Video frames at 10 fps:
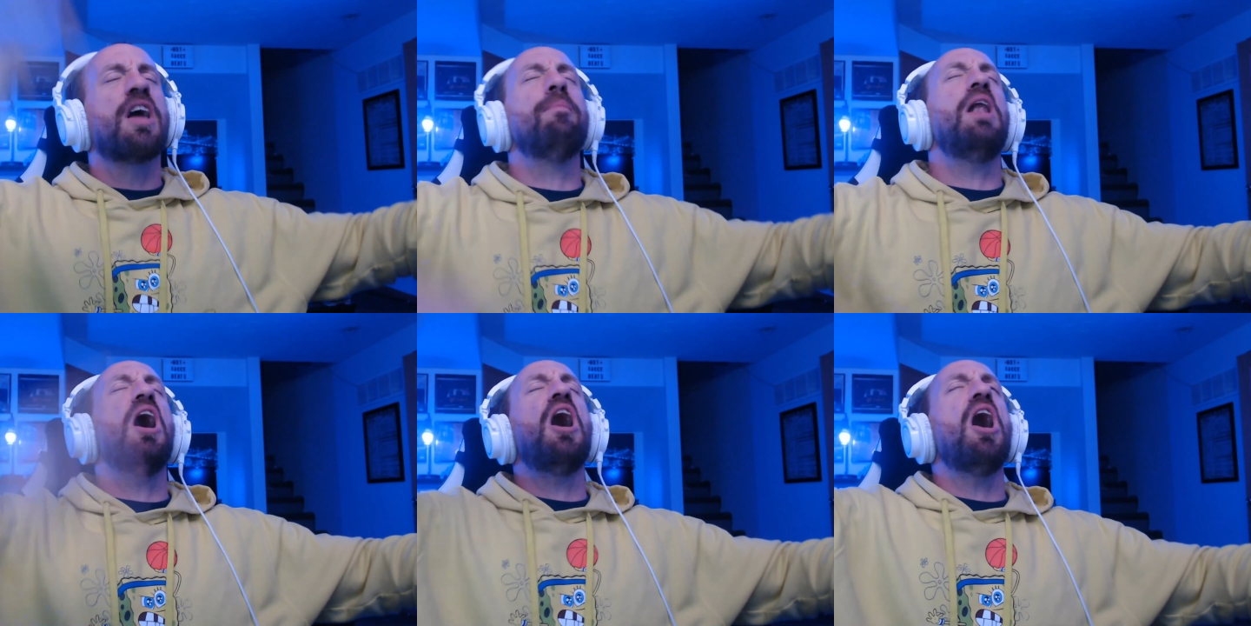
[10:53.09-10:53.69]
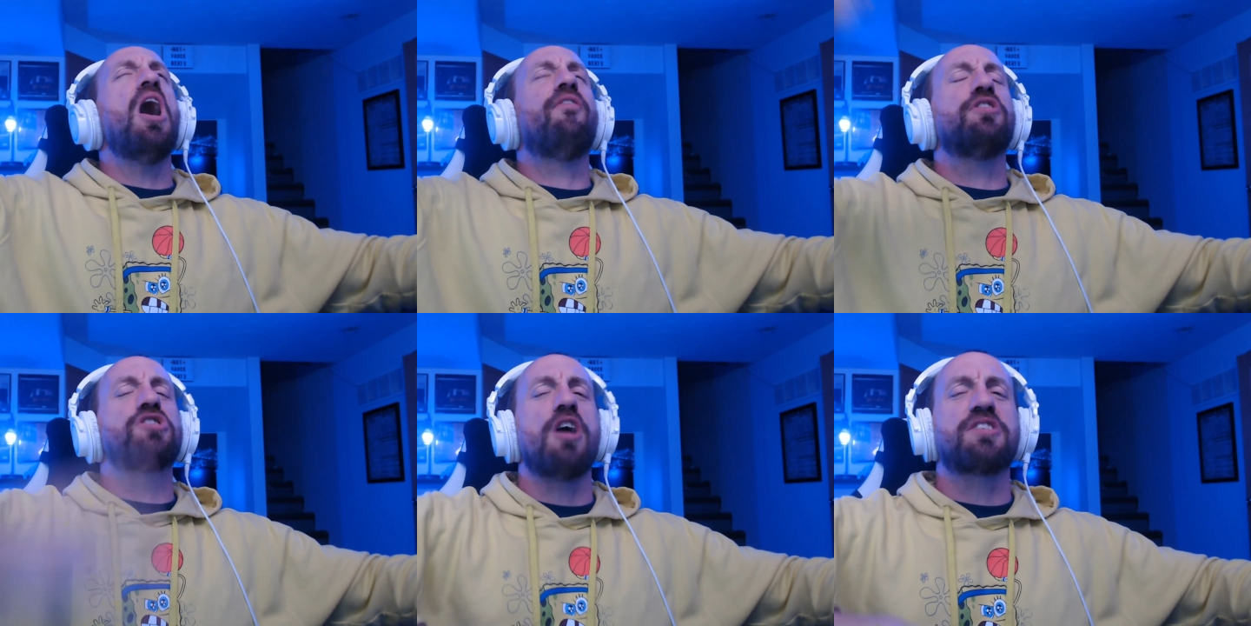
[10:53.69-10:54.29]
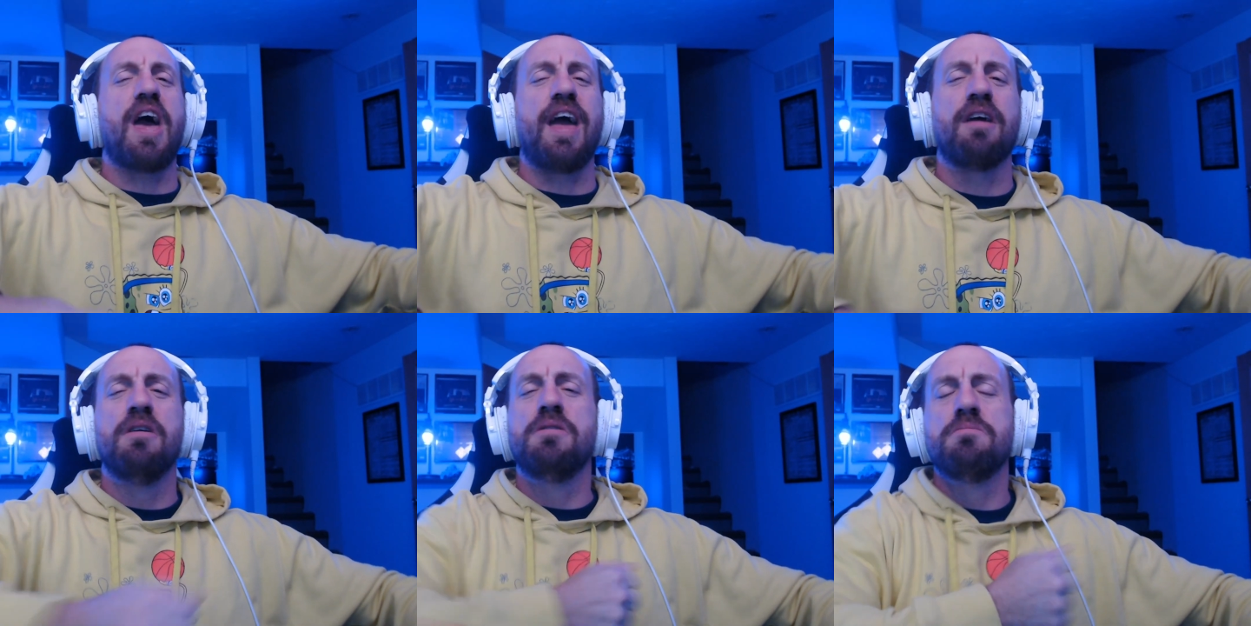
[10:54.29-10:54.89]
Gonna be love for the sauce
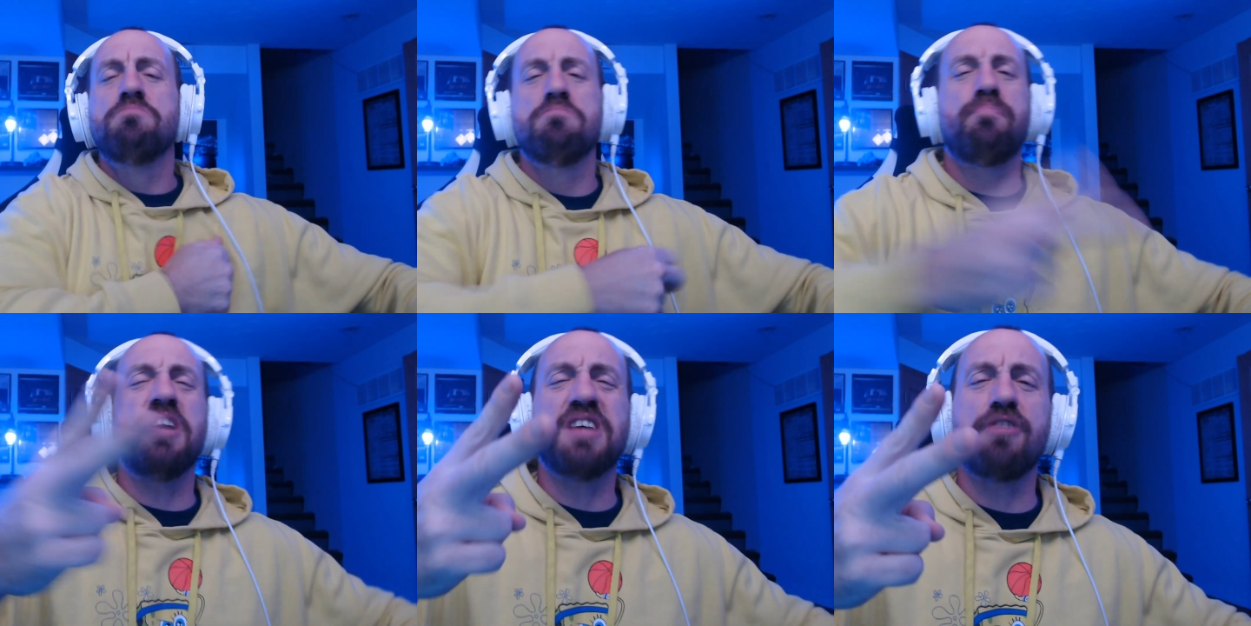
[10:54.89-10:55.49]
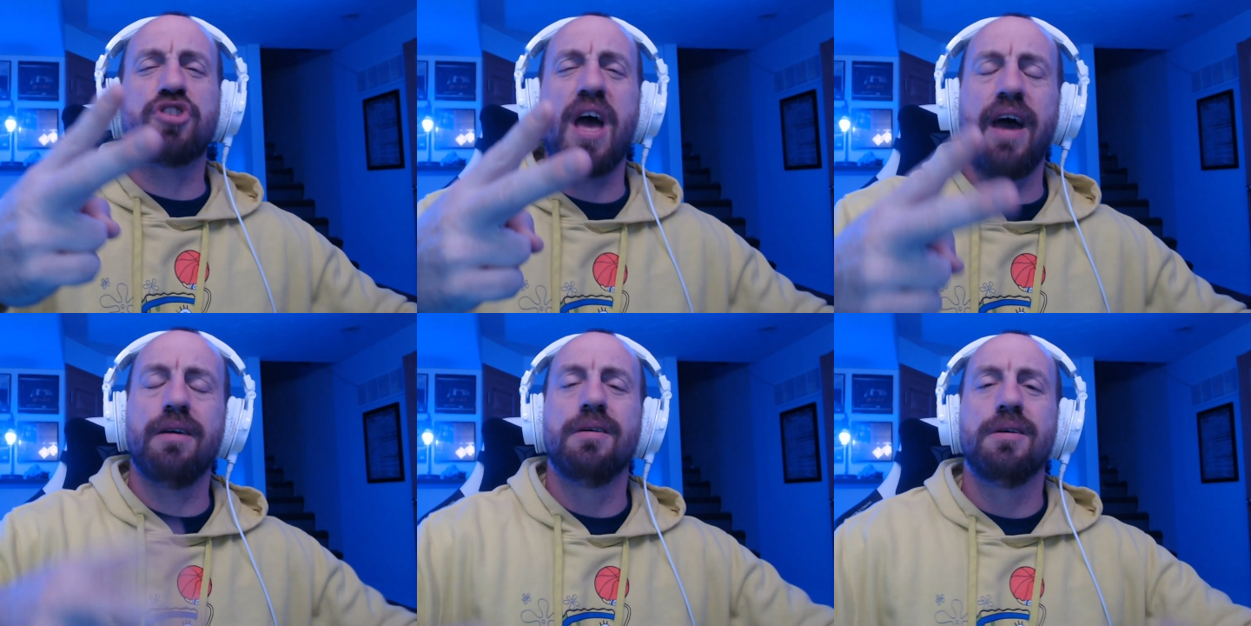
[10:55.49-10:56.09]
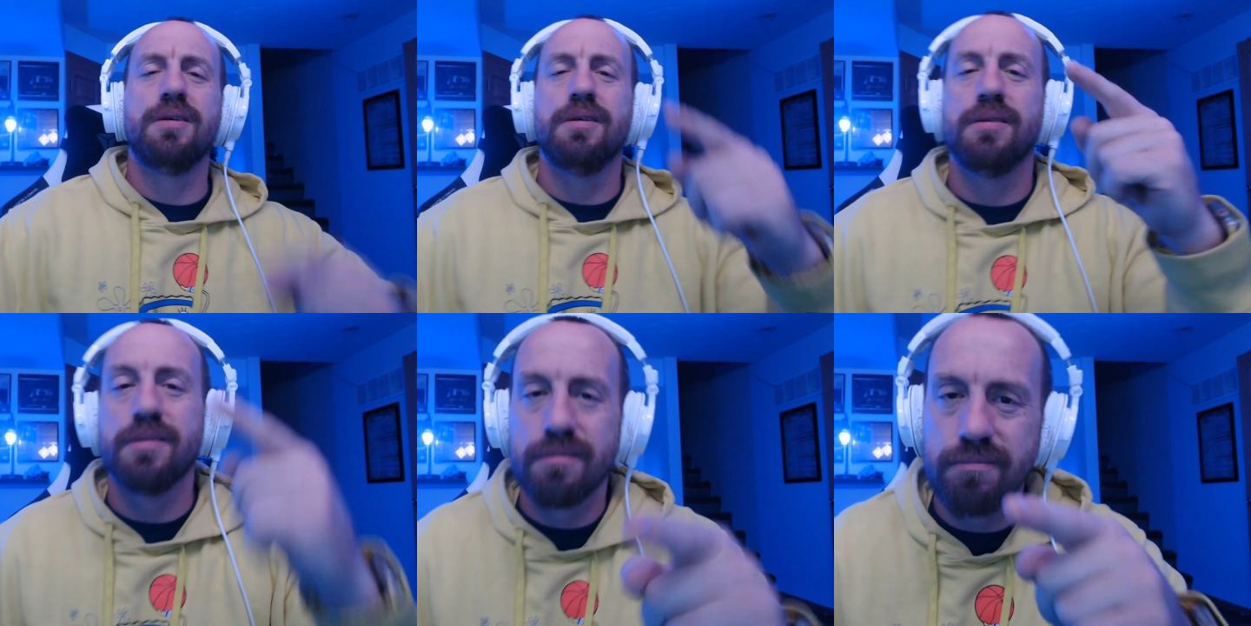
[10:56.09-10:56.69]
gang. Peace out, chat.
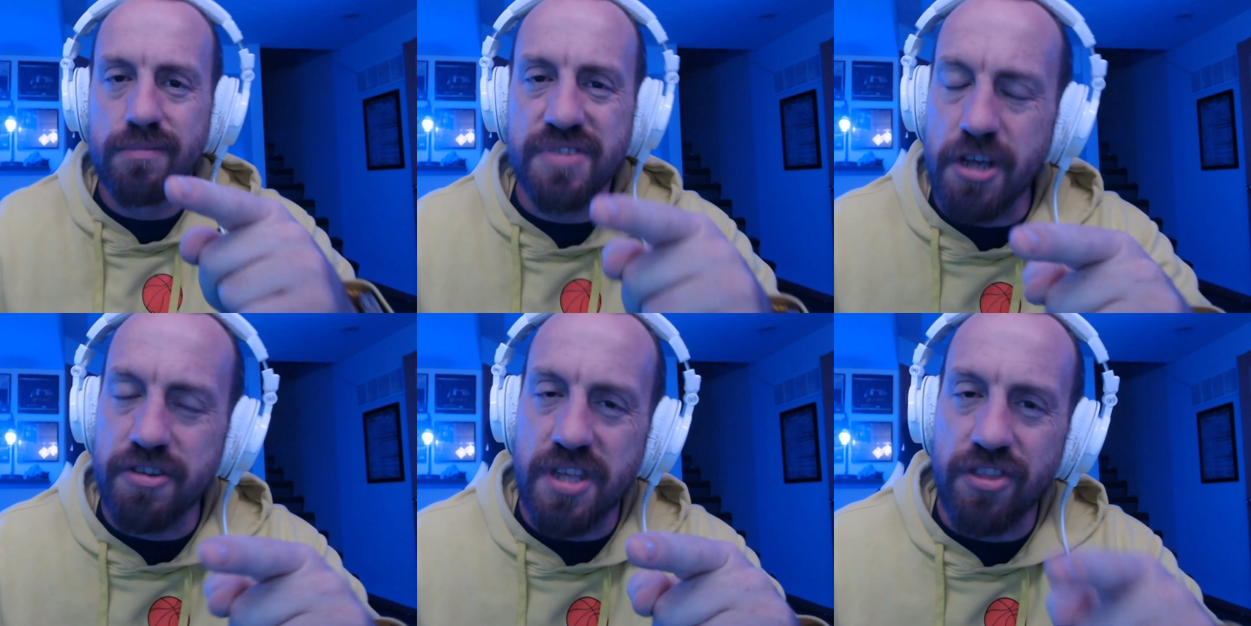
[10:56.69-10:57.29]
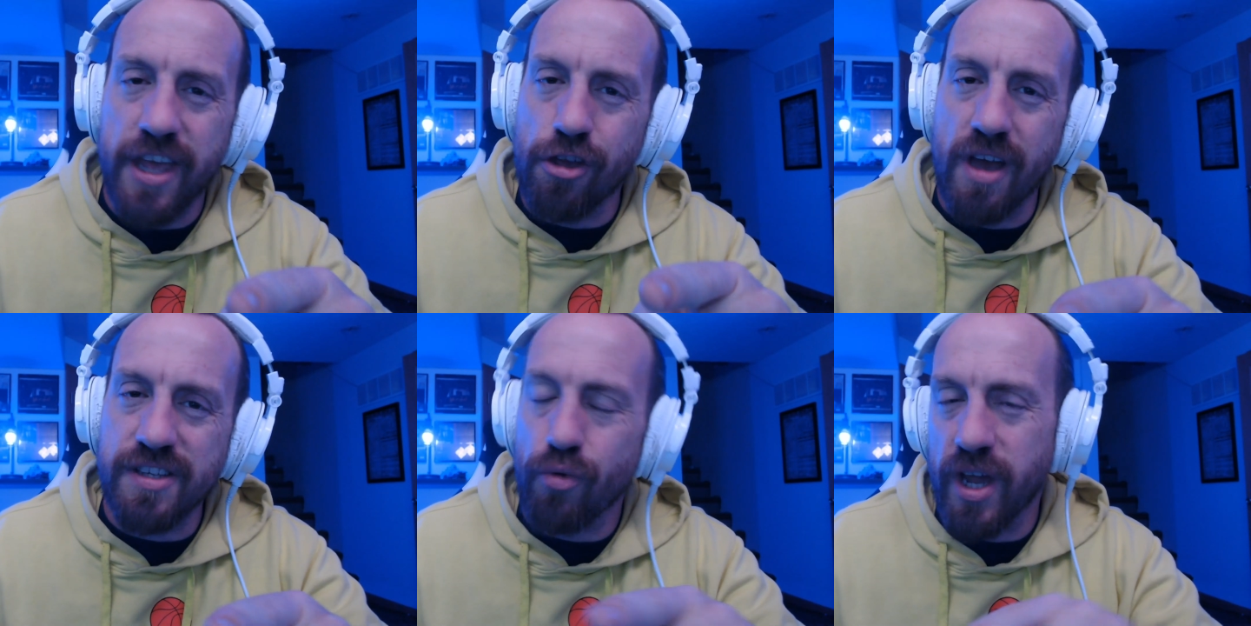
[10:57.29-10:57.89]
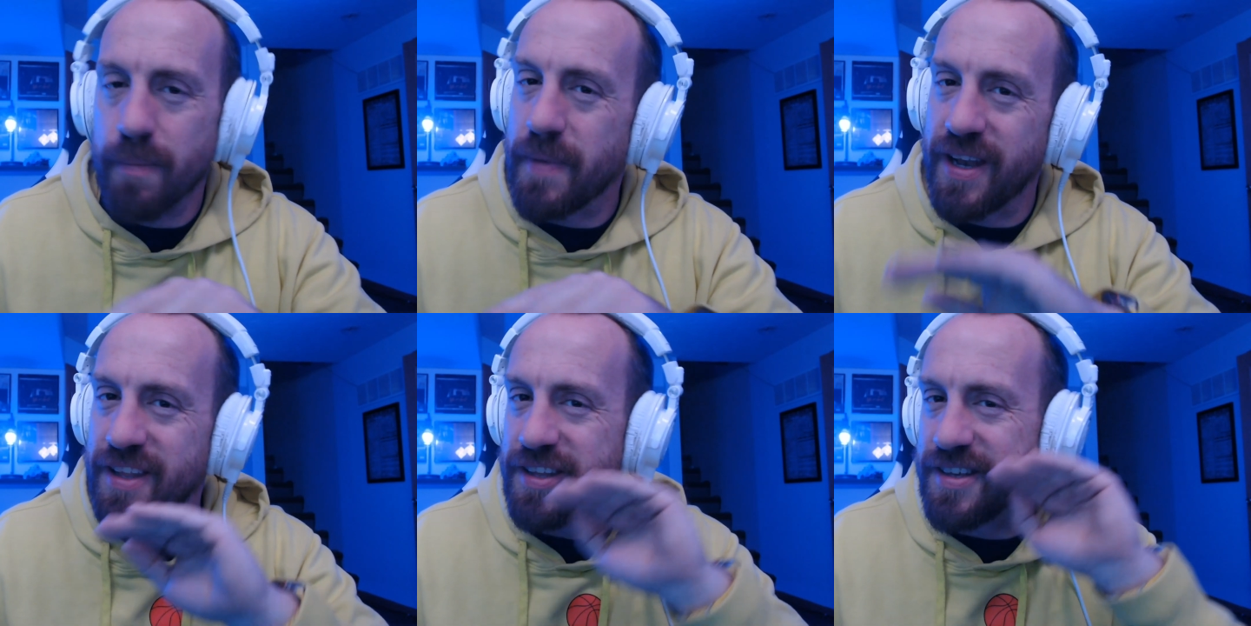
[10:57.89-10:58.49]
Seriously, thank you guys for
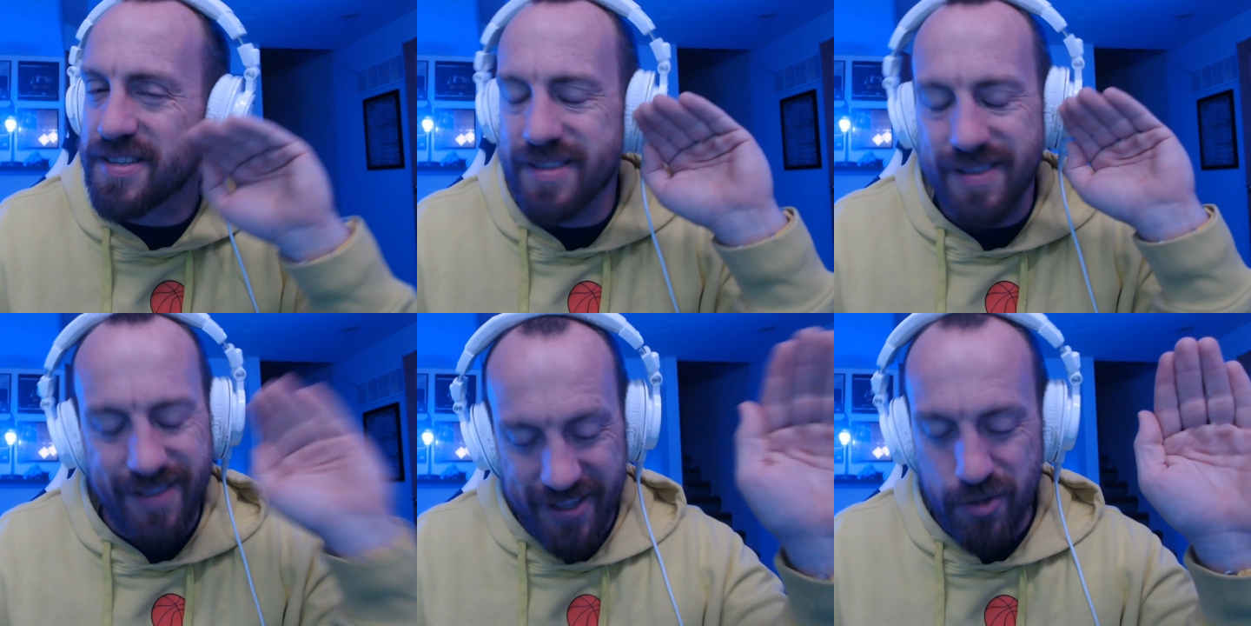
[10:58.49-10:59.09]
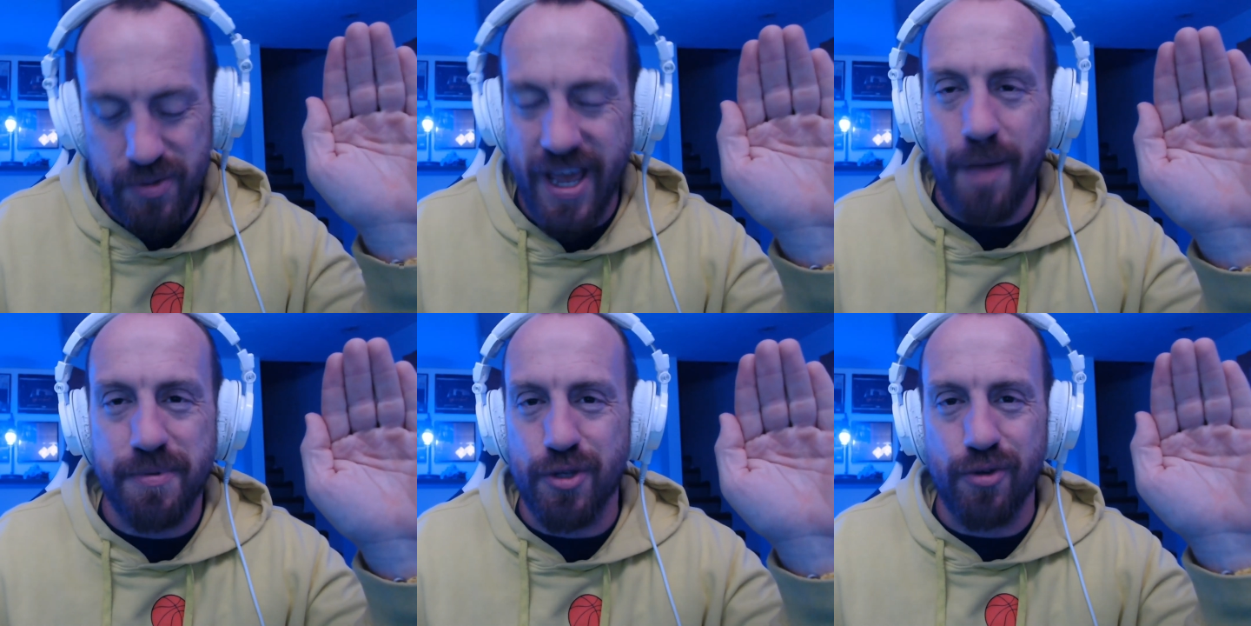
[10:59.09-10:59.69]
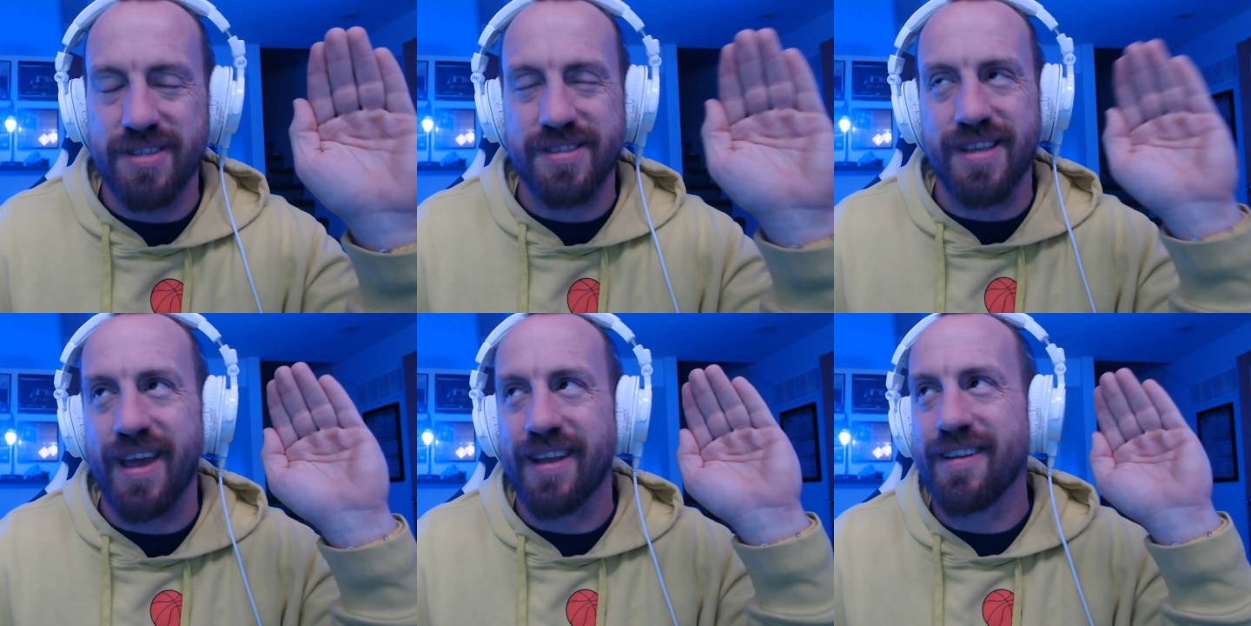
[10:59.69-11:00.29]
recommending this. This was absolutely
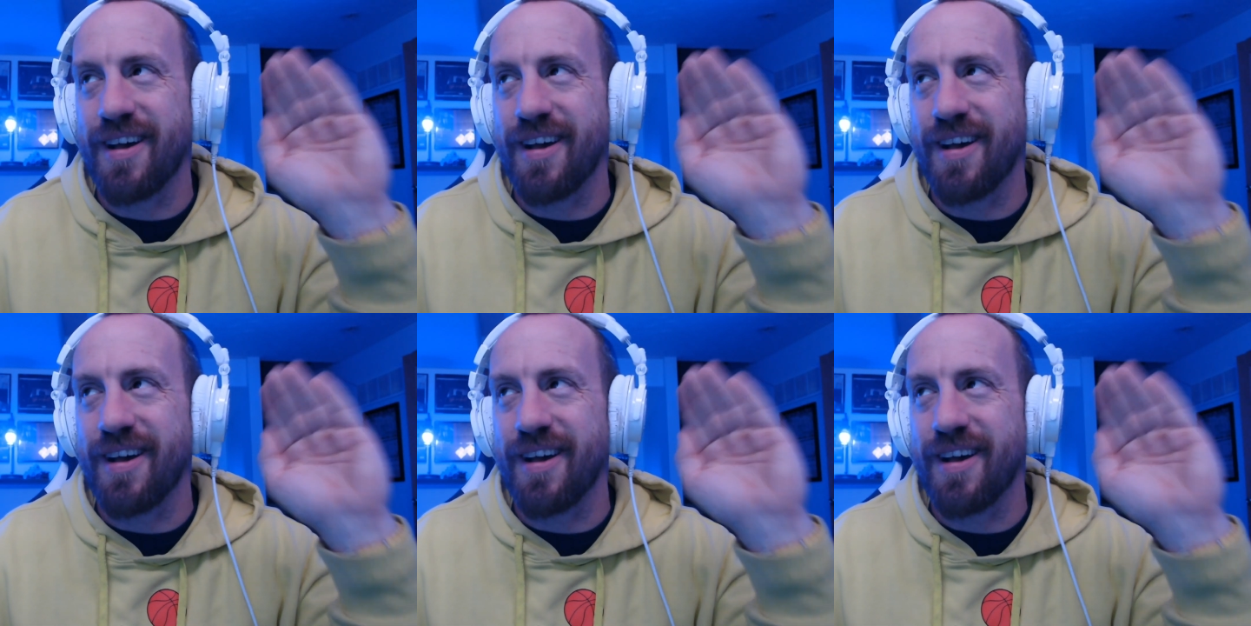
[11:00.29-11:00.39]
insane.